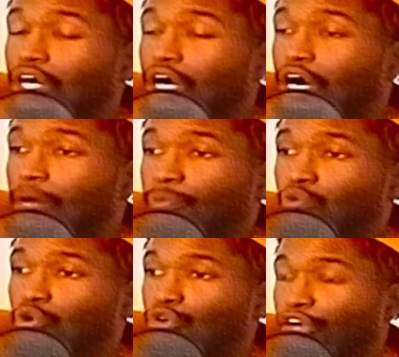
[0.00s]

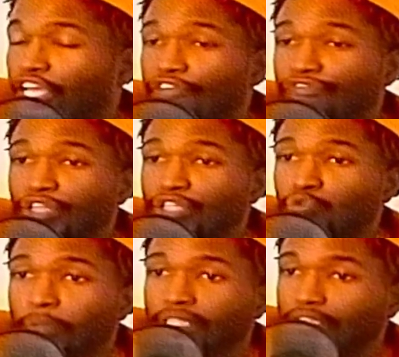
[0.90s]
uproar if this
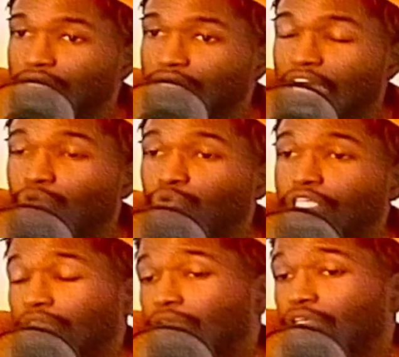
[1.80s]
woman does not win.